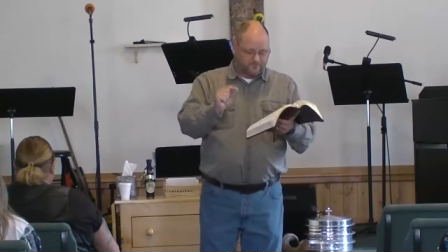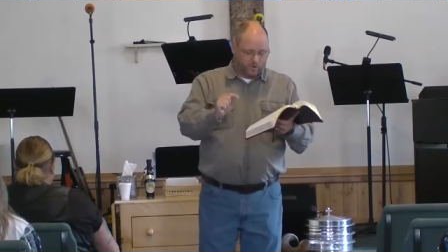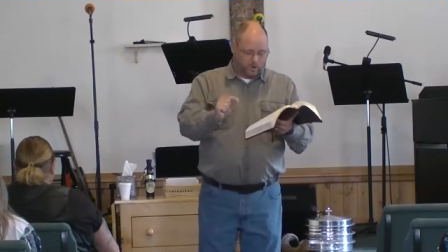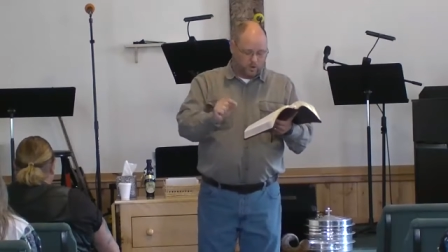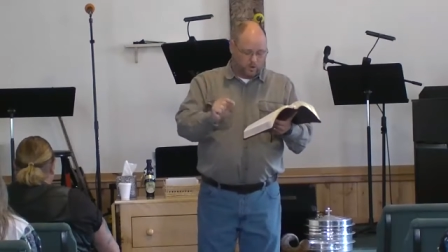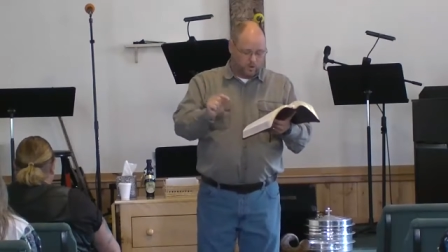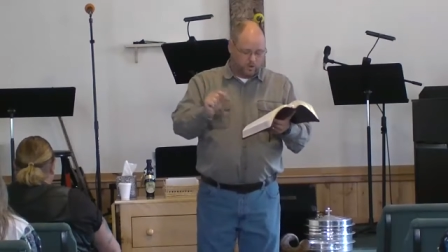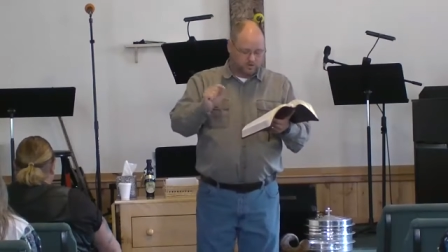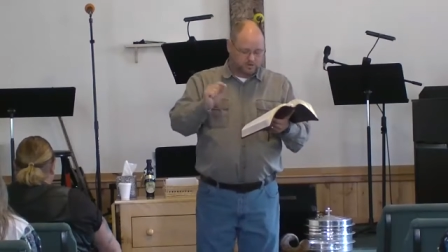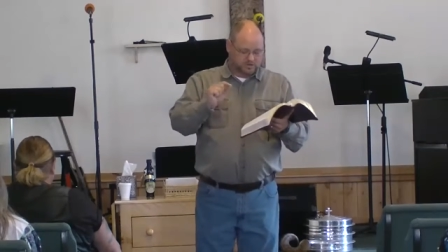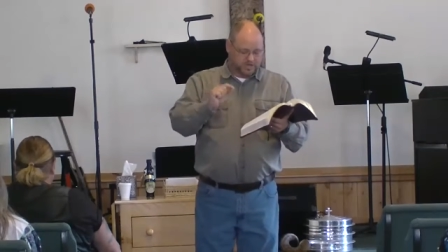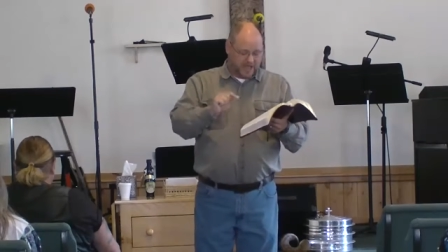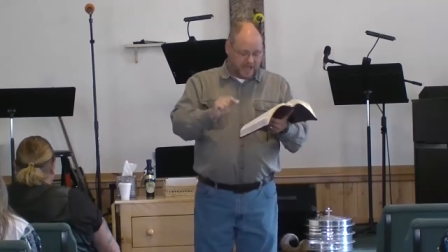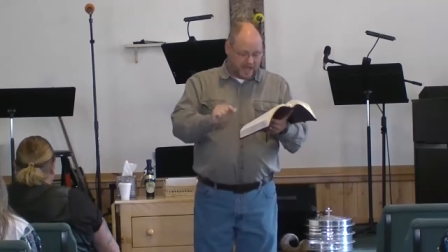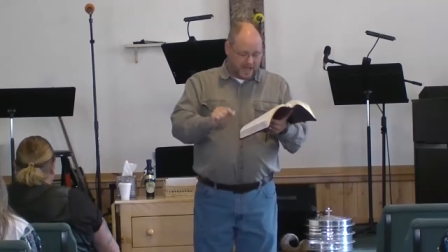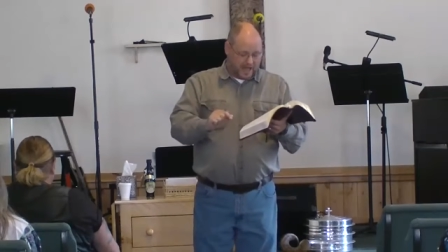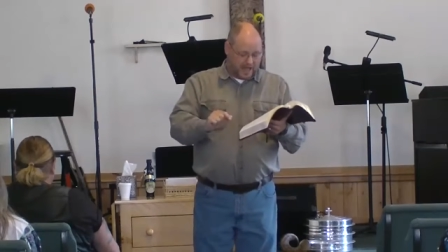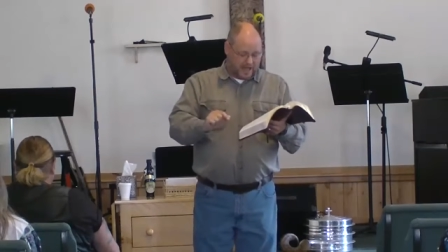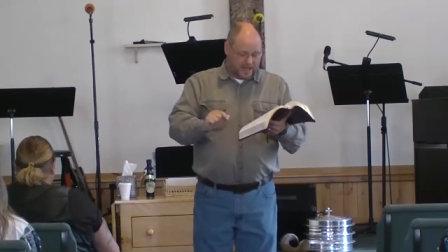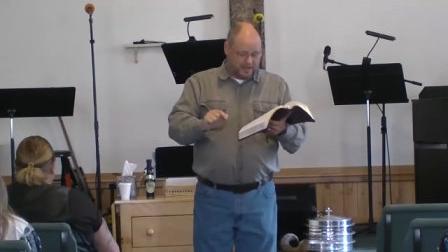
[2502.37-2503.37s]
full
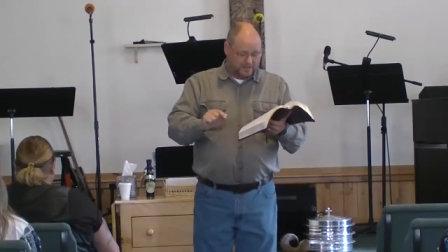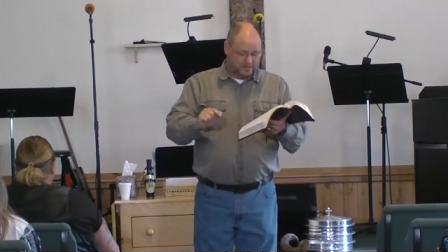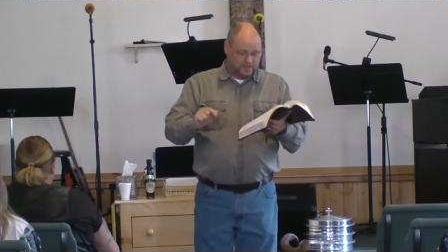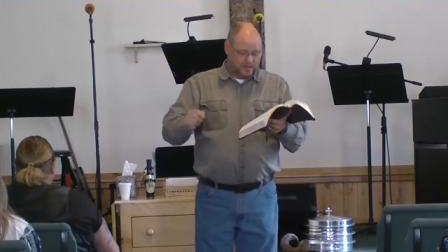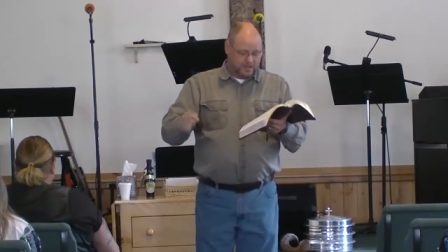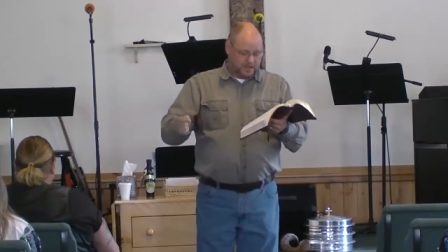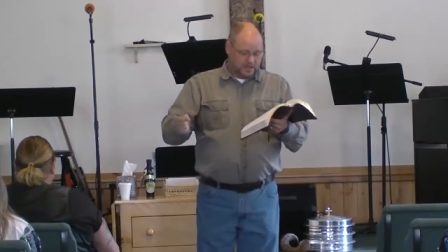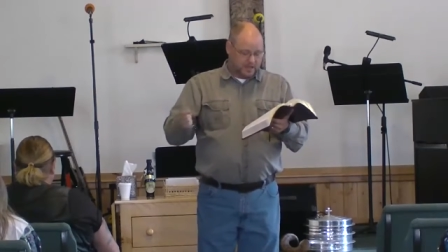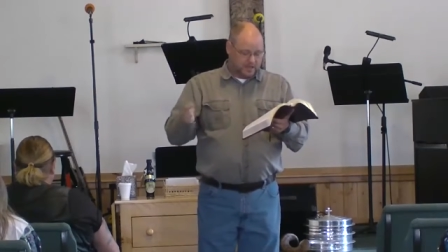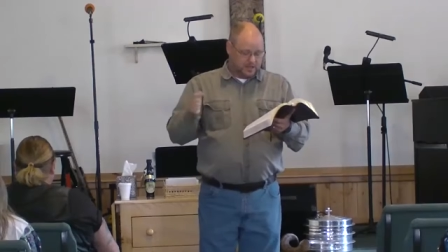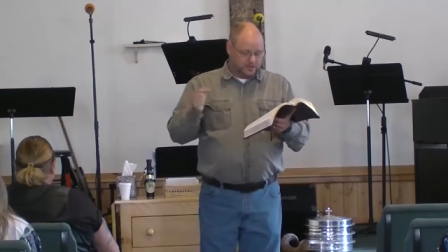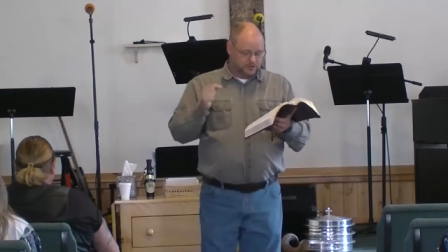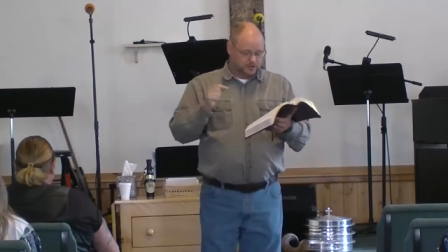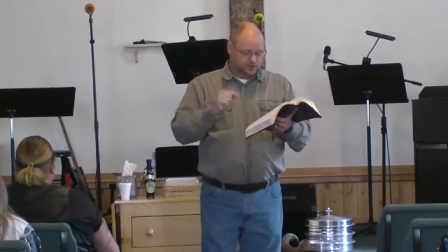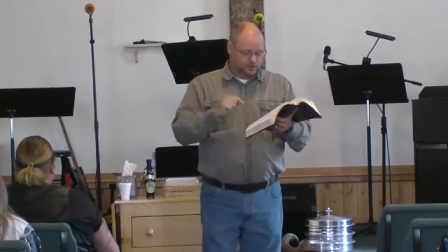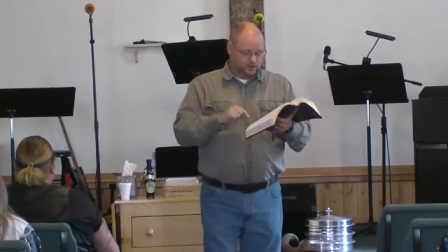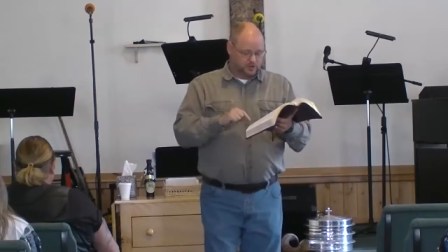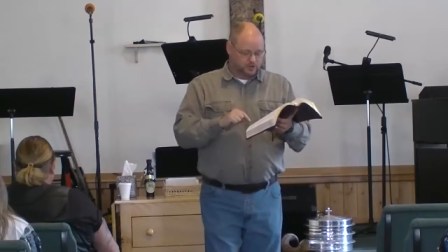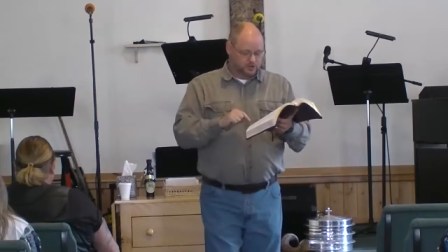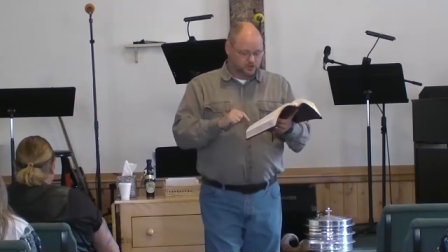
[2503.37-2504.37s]
tithe
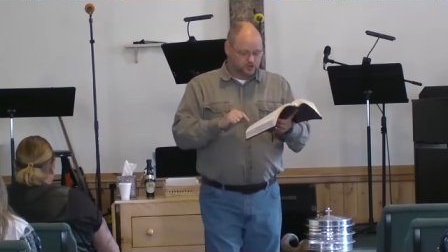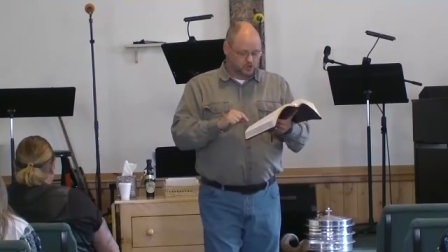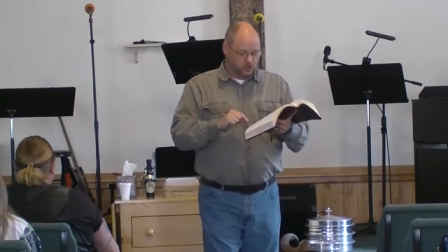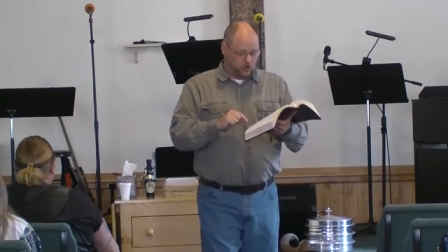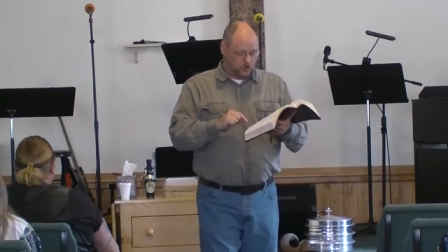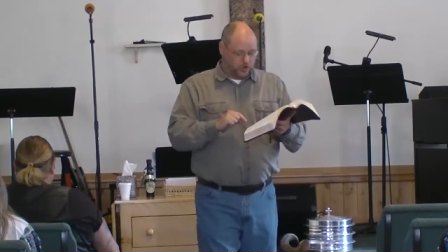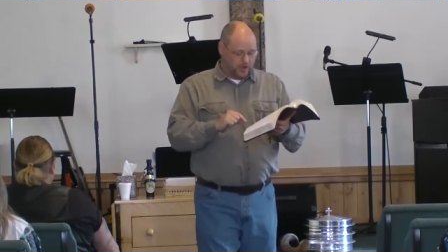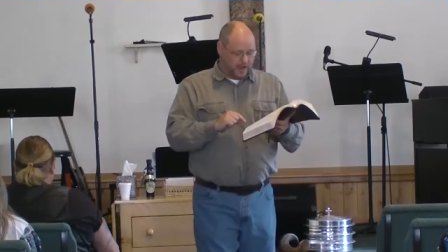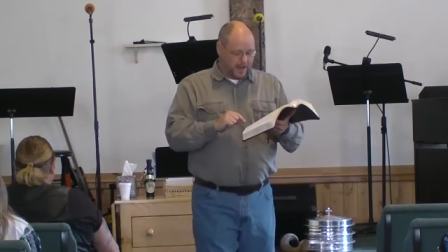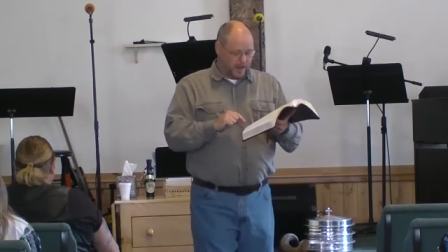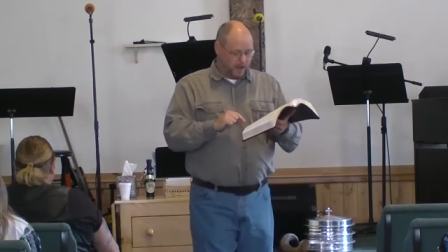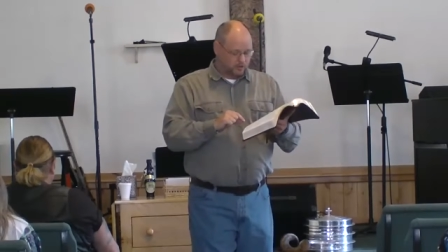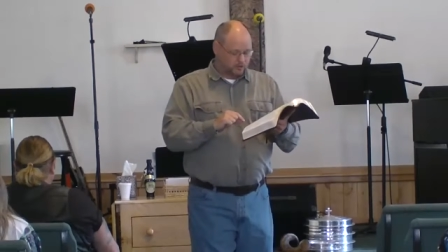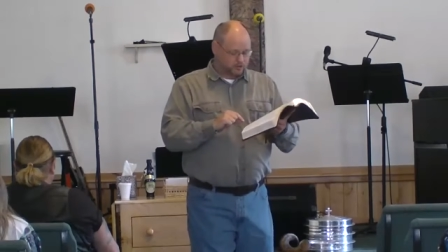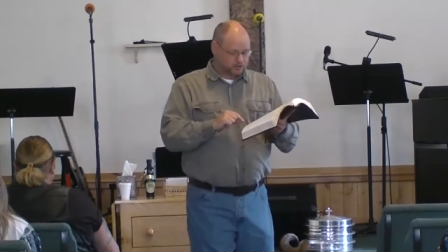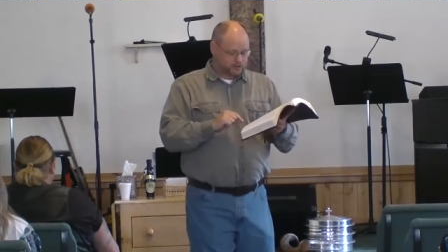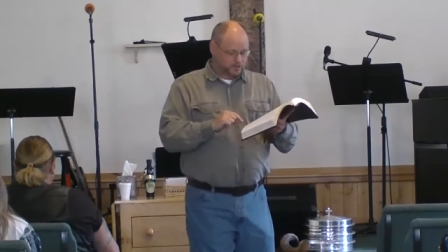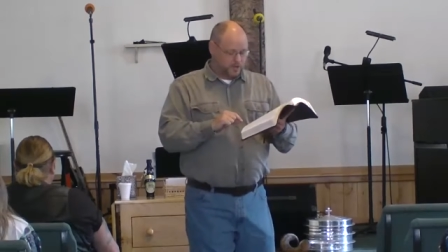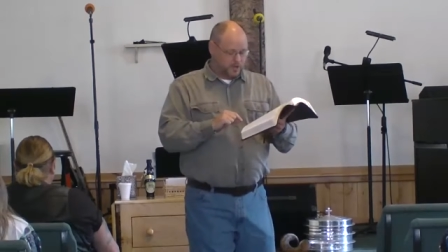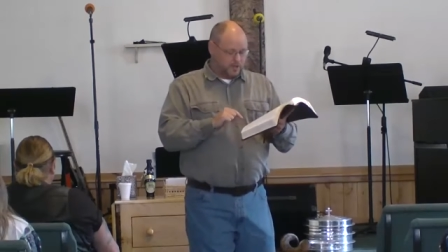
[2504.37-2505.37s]
into the
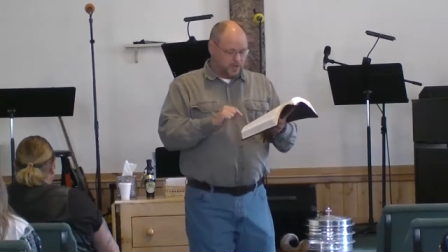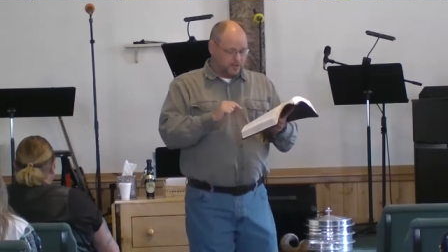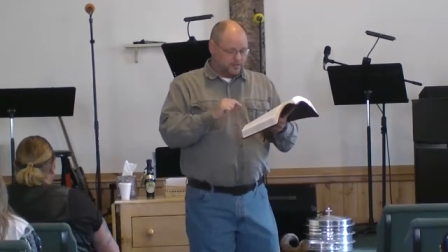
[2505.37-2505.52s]
storehouse,